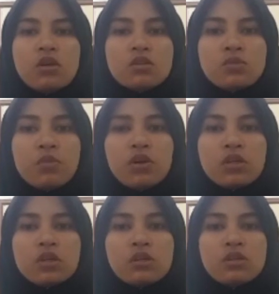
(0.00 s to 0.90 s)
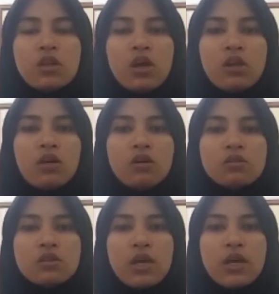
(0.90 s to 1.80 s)
spoken dialogue,
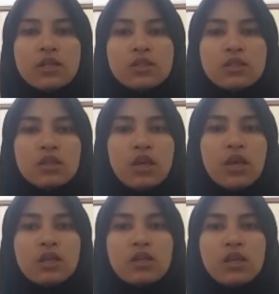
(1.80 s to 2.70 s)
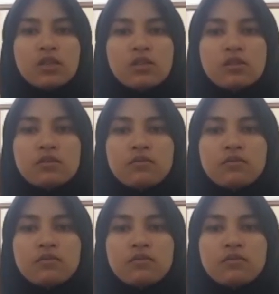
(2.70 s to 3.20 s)
acting and dance.